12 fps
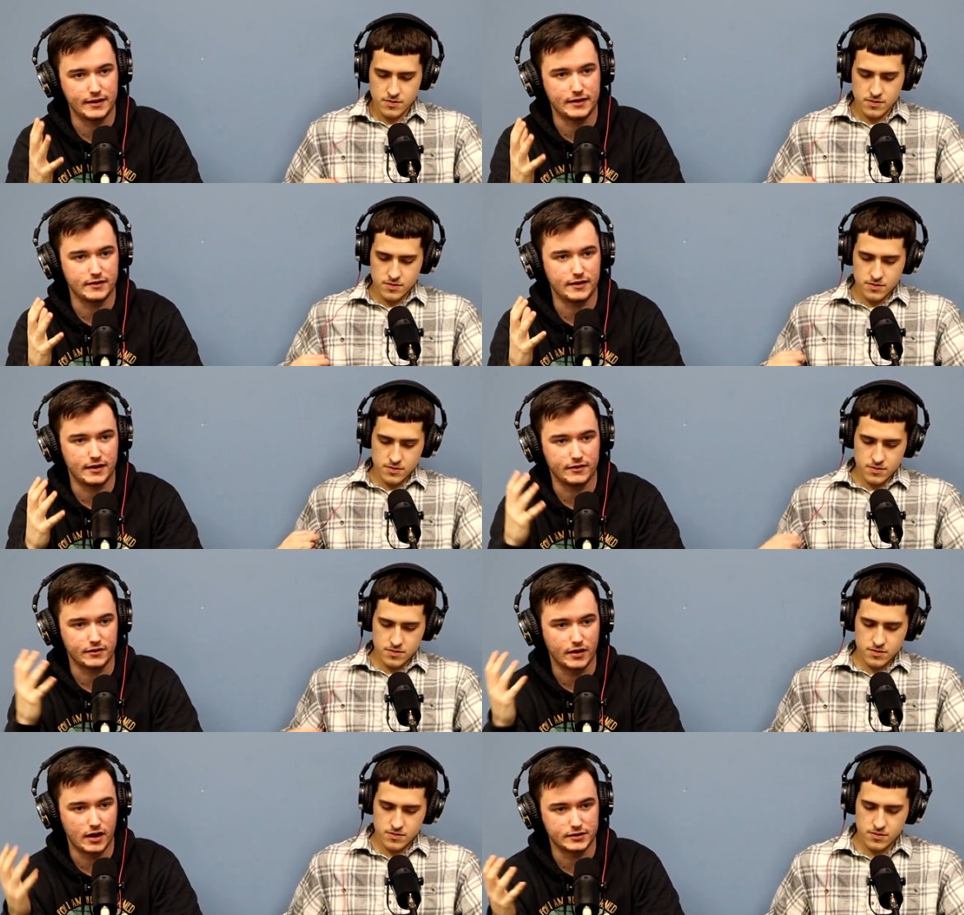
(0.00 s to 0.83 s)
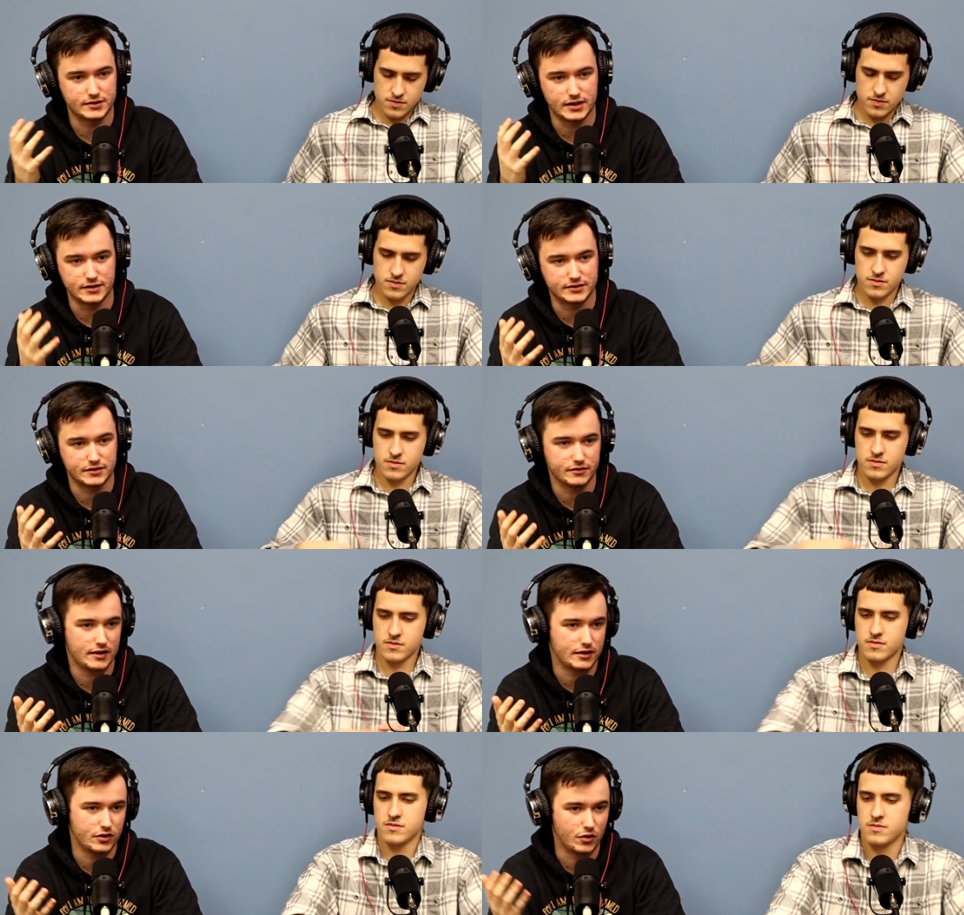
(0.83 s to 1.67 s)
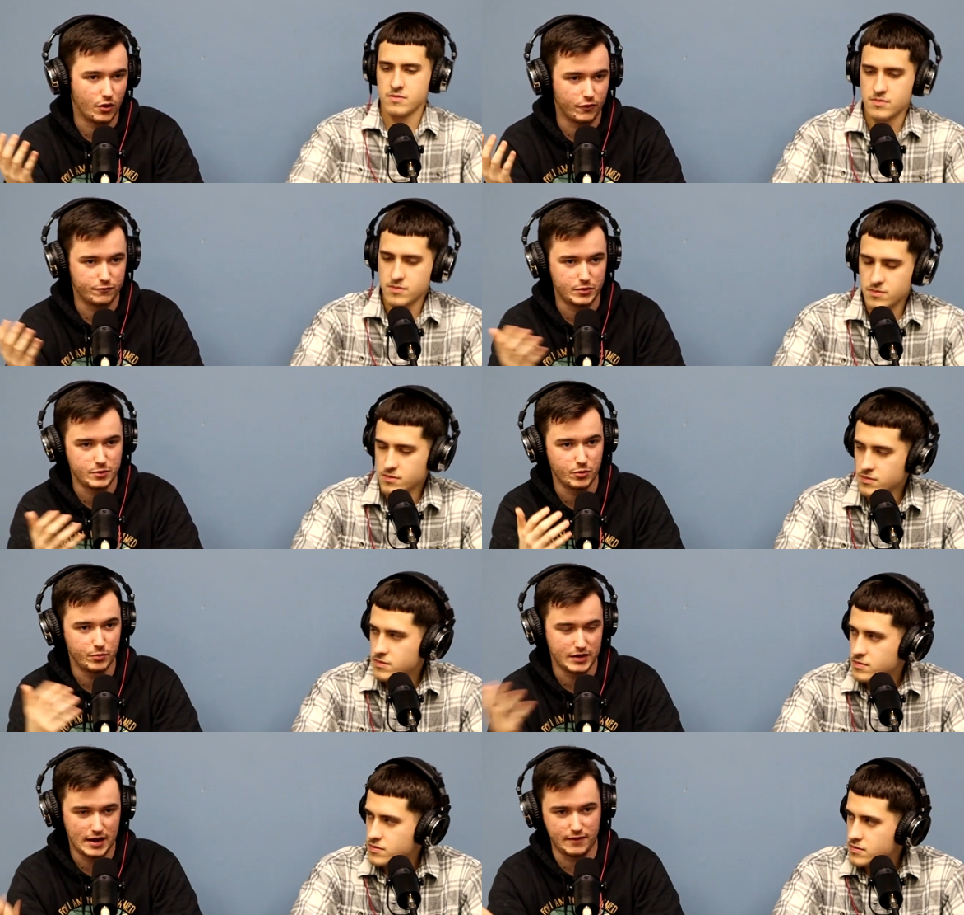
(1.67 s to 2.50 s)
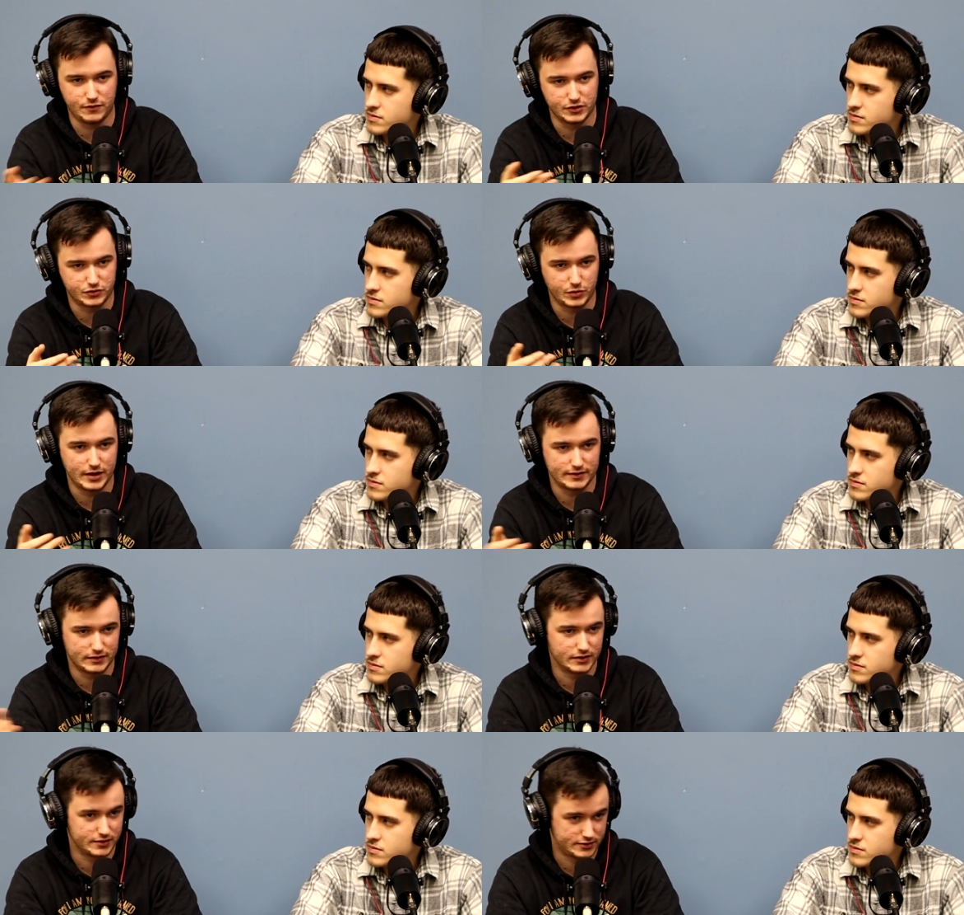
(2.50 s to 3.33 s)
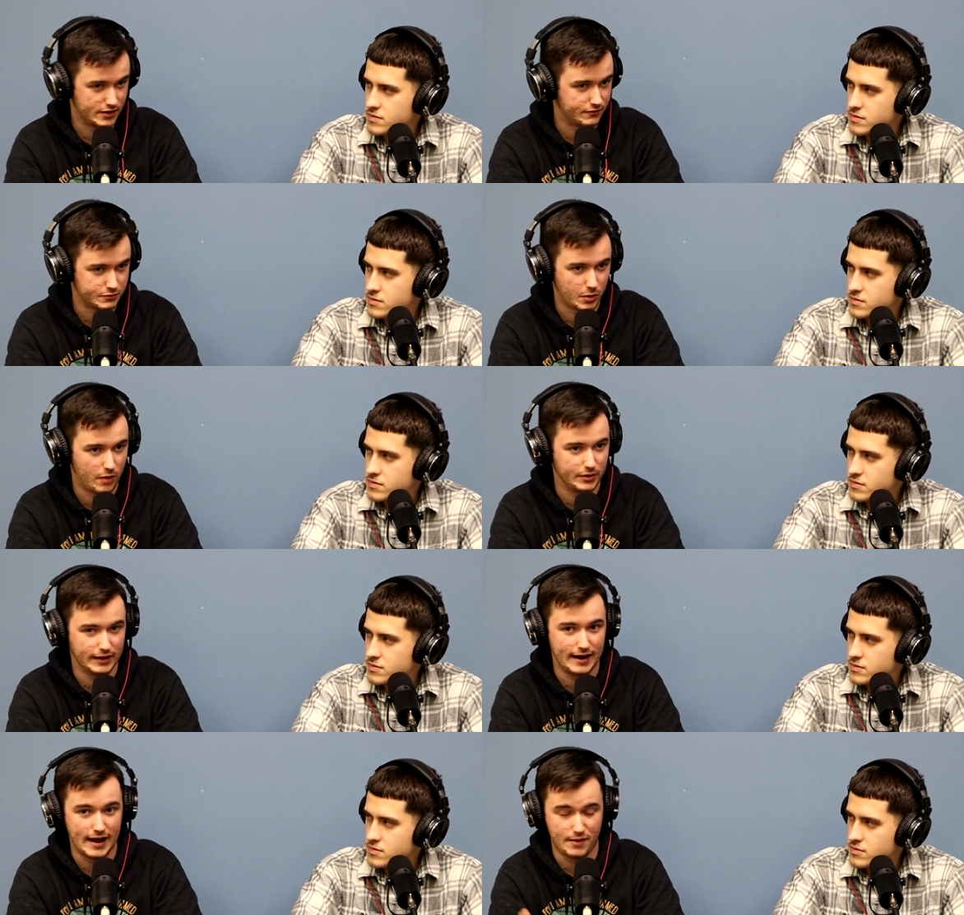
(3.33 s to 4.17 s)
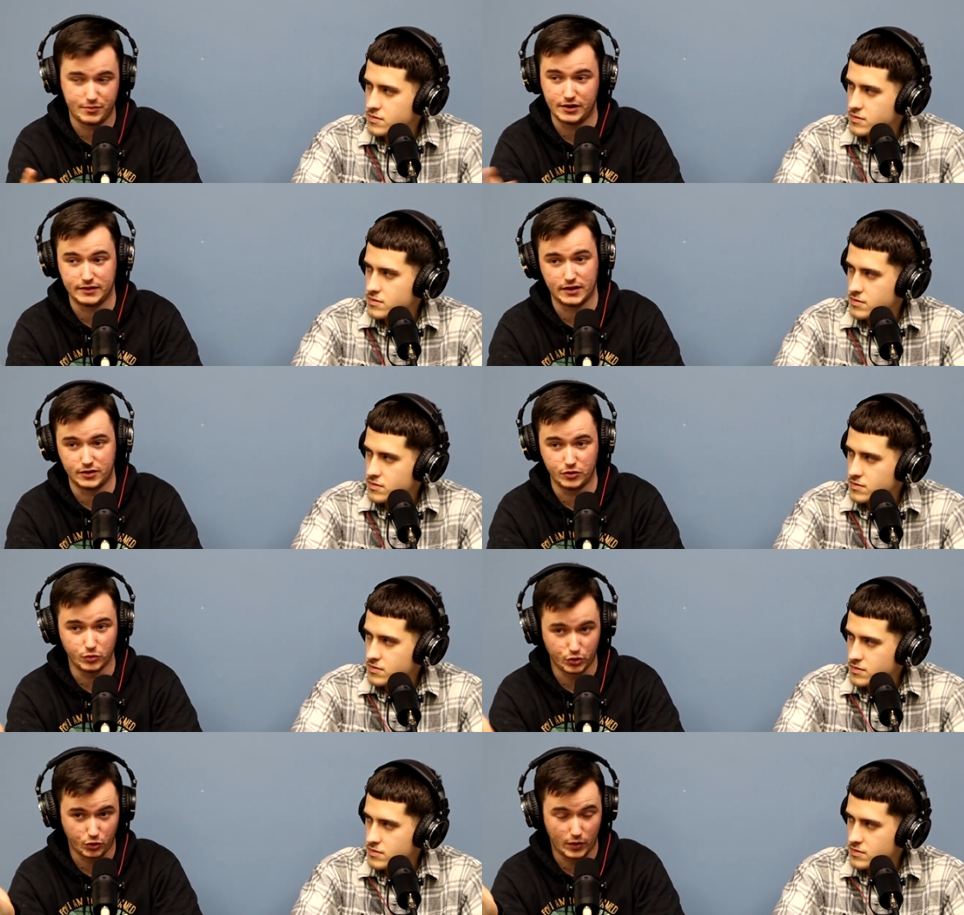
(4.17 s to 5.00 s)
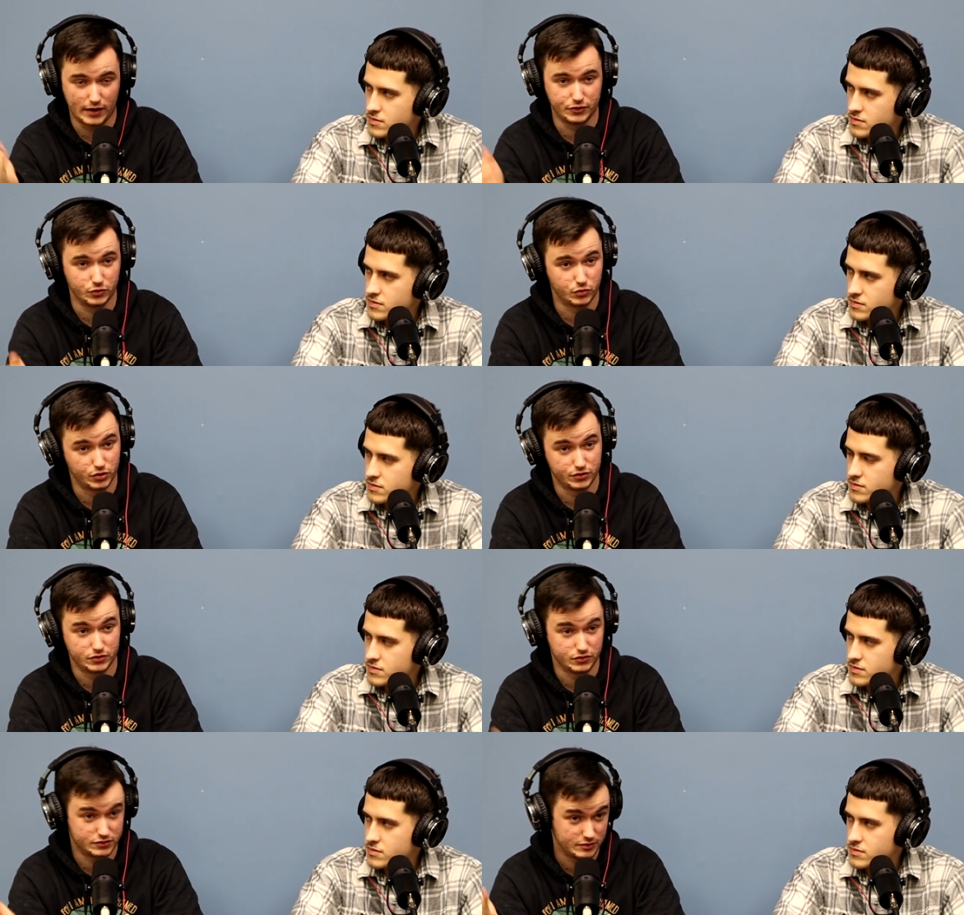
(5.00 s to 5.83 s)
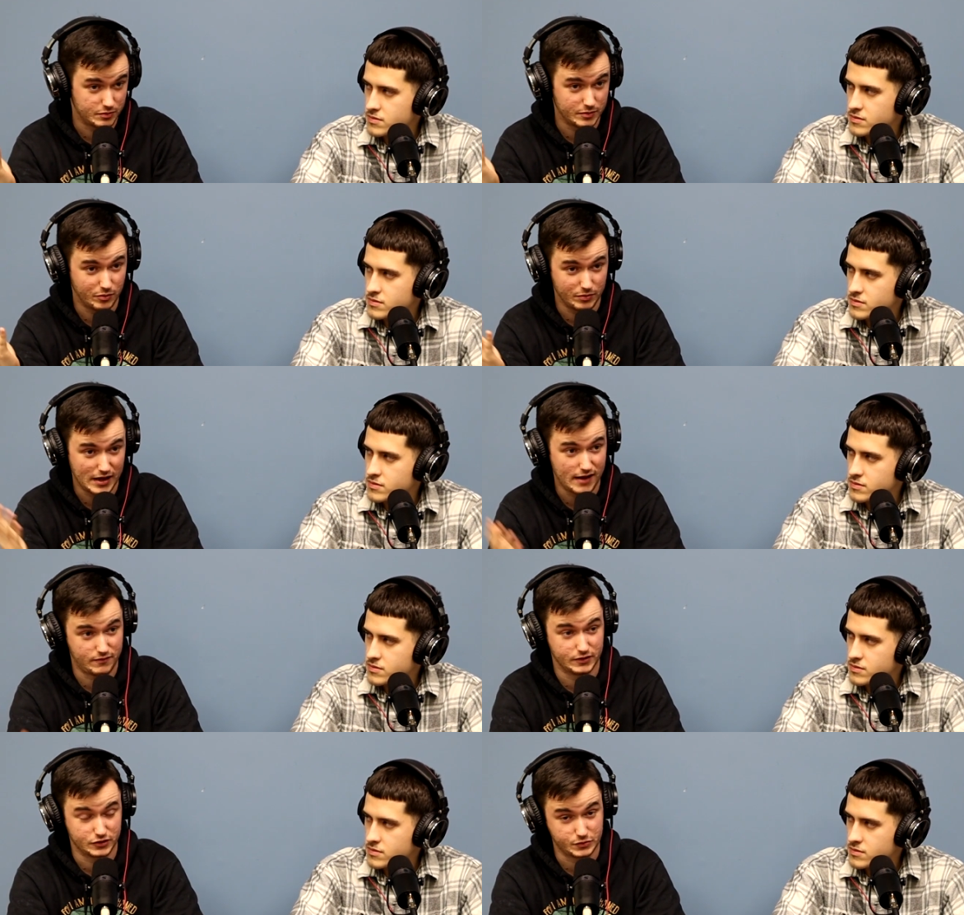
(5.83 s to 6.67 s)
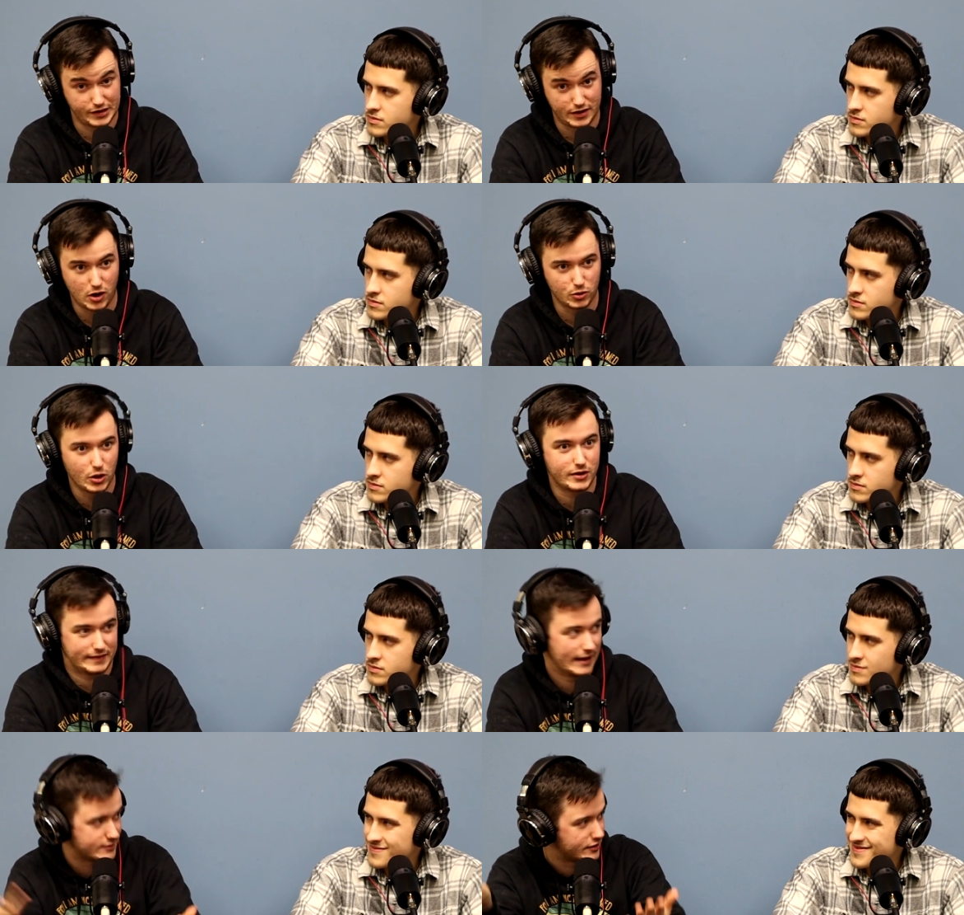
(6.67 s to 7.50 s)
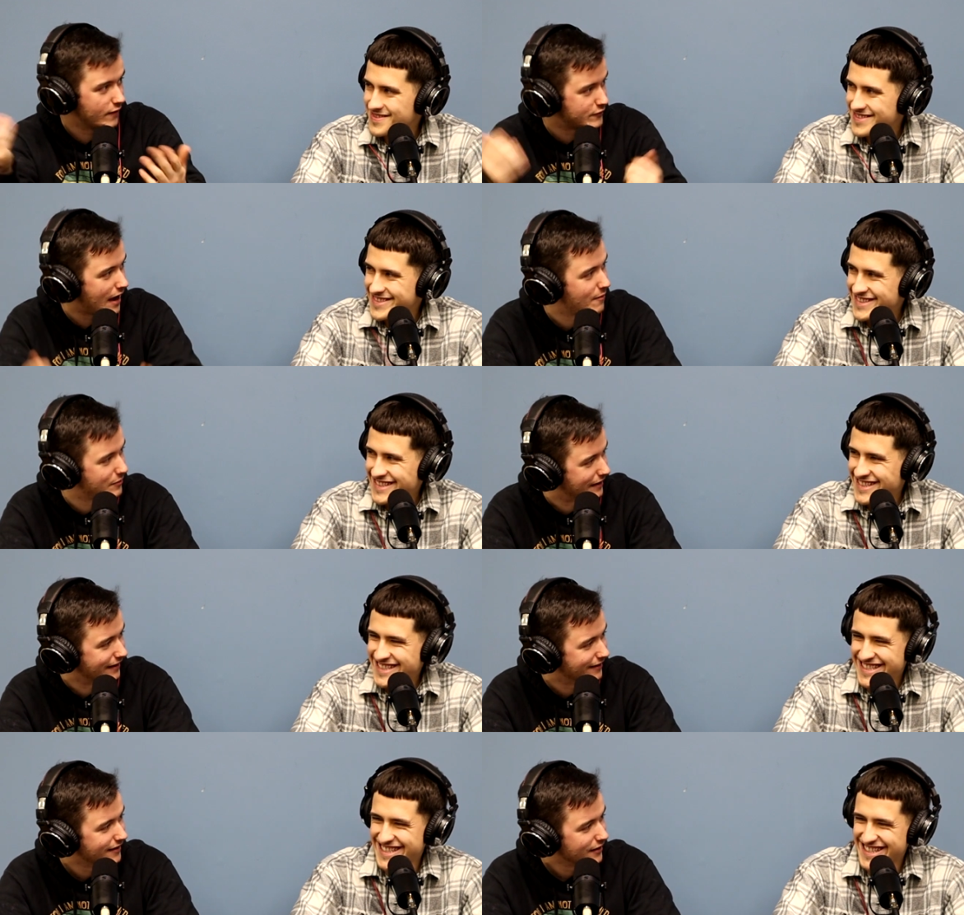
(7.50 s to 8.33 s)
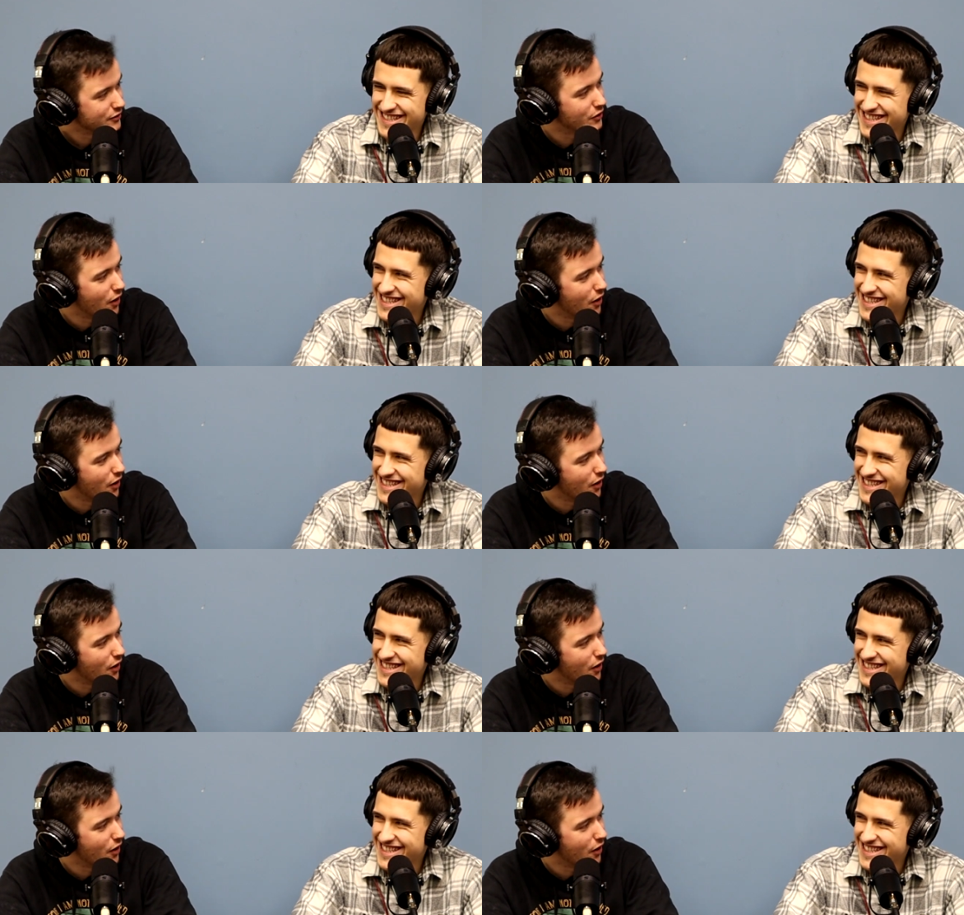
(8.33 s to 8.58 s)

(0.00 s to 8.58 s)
Speaker 1: and and God says that like you know if people behave this way then this stuff's probably going to happen and then you look around in the world and you see people behaving this way and oh look that stuff's happening you